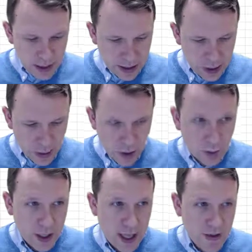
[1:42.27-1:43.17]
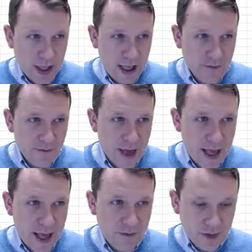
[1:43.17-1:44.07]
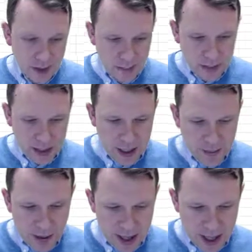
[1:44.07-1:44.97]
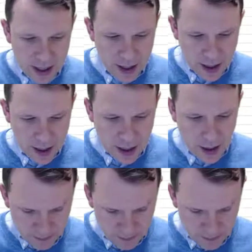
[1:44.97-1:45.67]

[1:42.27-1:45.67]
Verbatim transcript: I need to go all the way down to A5 and then begin my